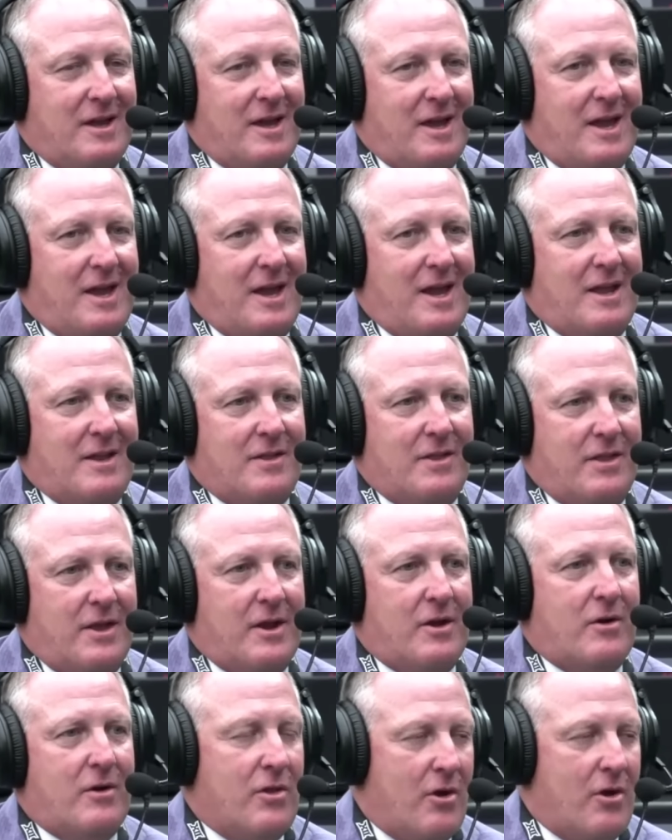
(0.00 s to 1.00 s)
And
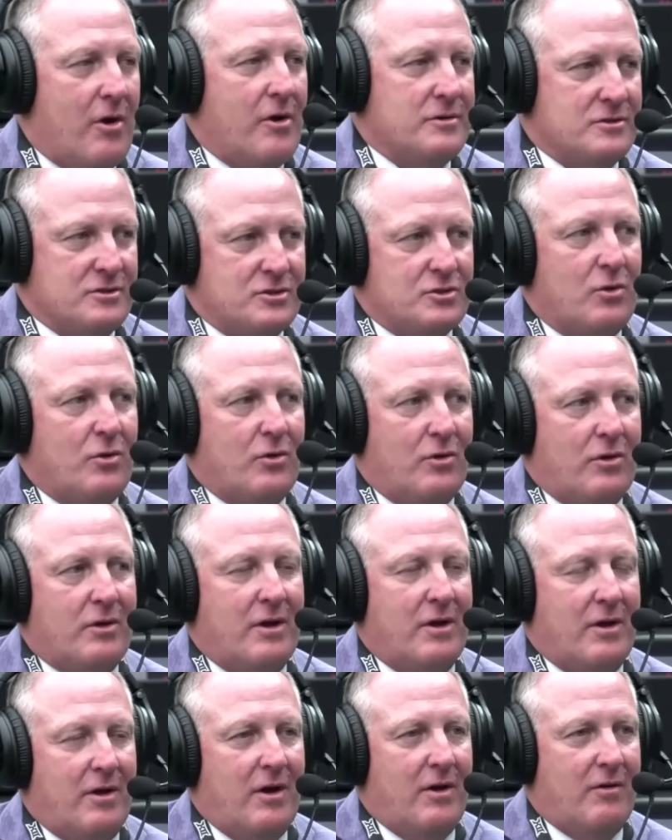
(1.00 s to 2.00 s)
they are the heart and soul
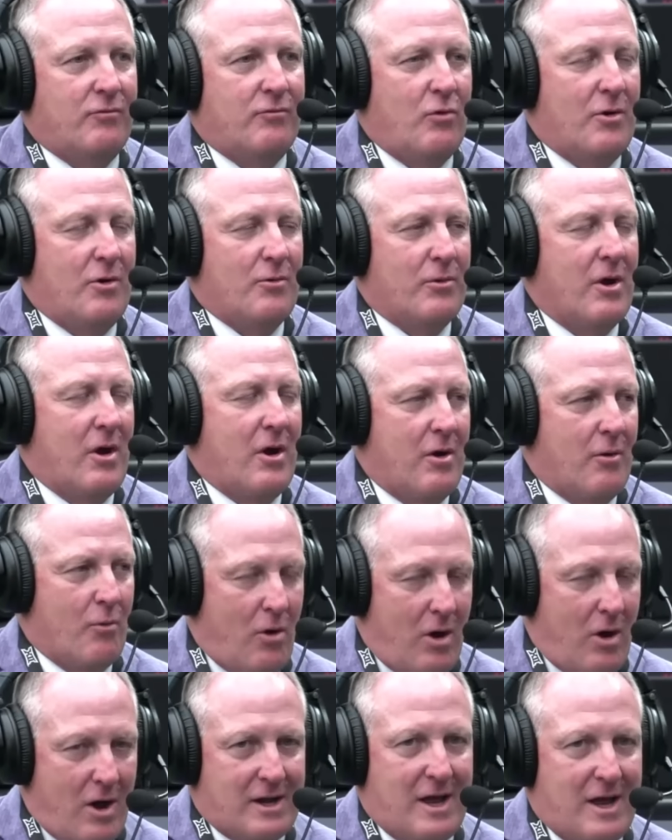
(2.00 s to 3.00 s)
of what we are.
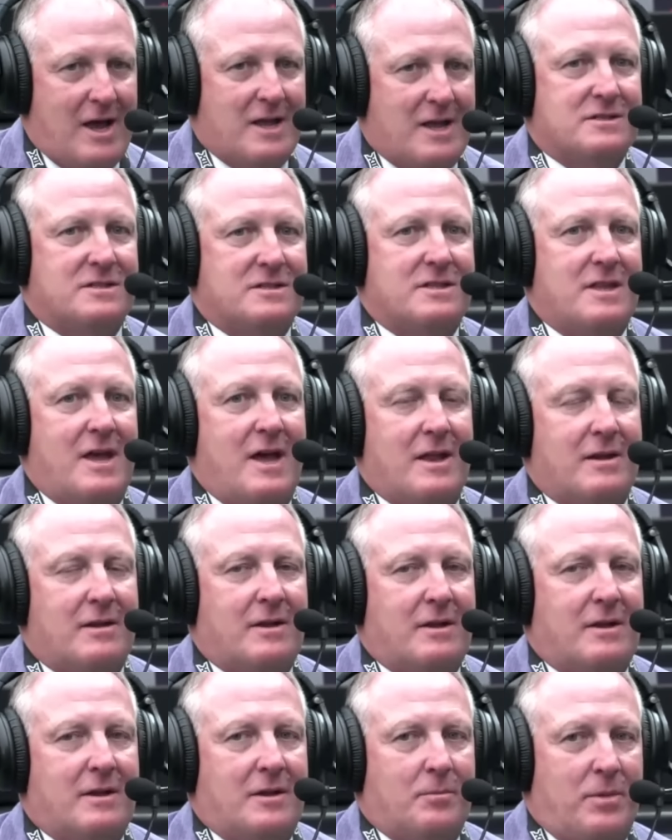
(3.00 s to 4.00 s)
Walk-ons that
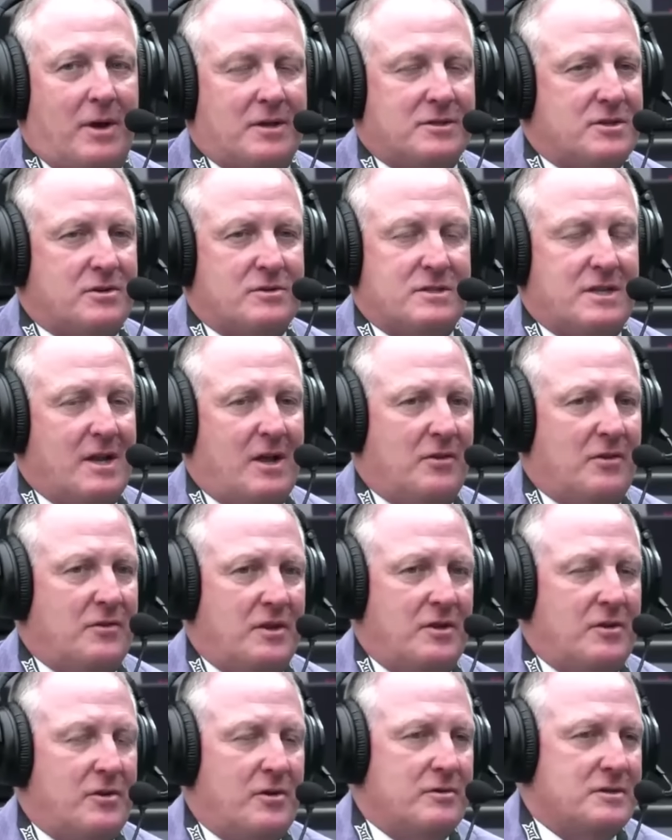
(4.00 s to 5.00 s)
bust their tail,
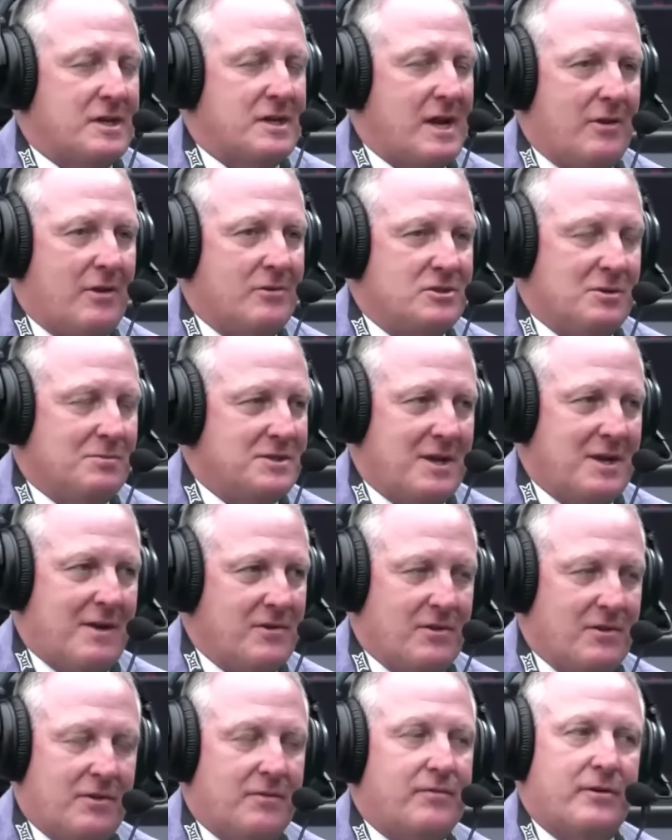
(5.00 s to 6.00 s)
didn't earn scholarships
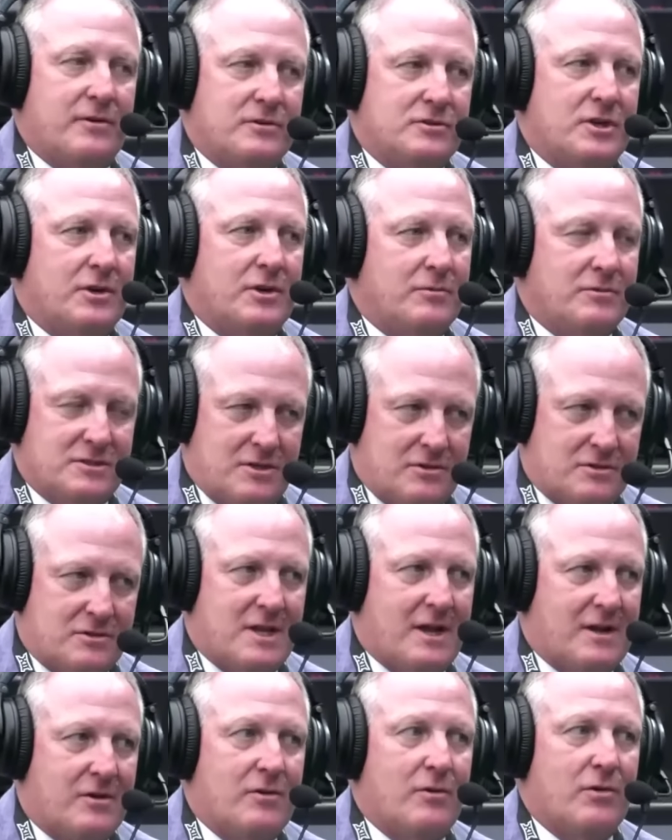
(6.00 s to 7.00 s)
after the first year. It was their
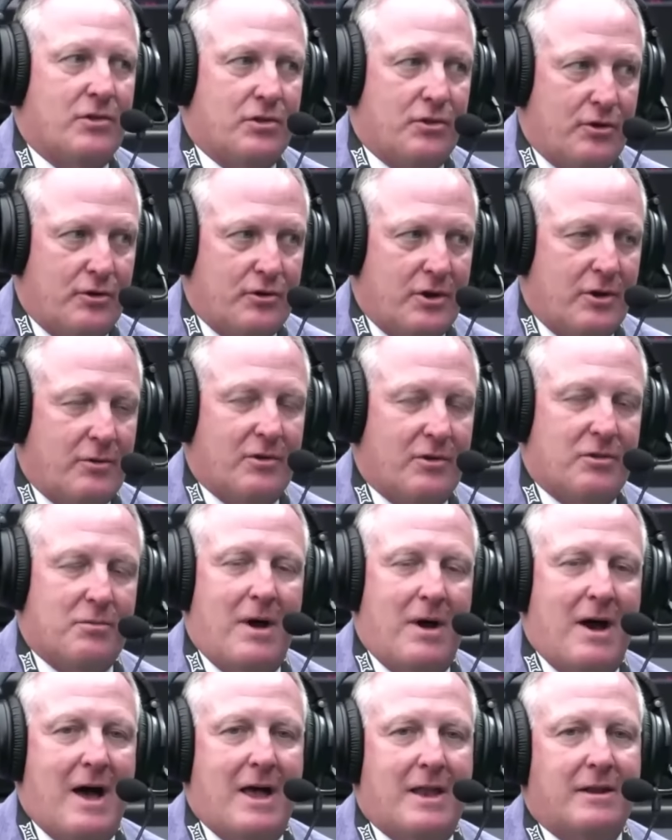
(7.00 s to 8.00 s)
second or third year with
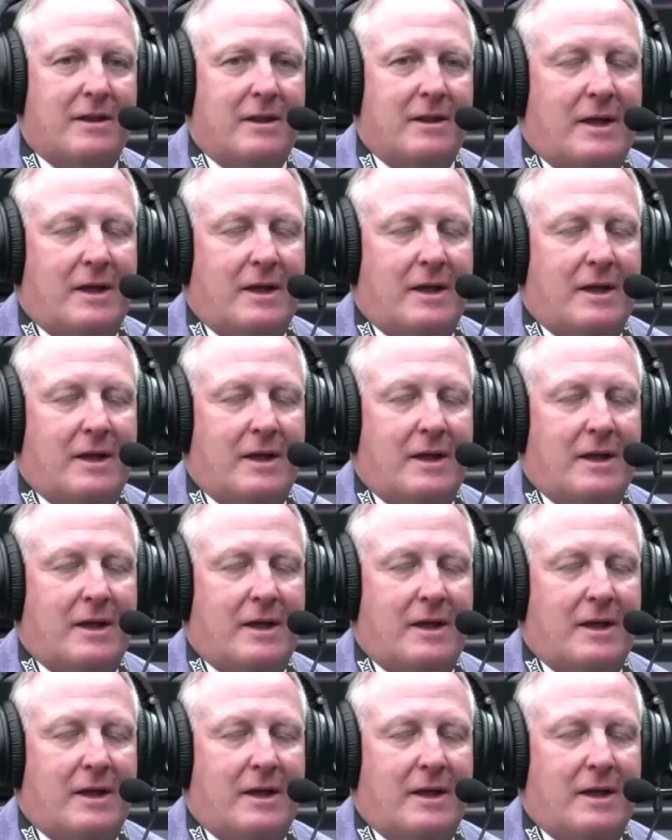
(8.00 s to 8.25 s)
Mott.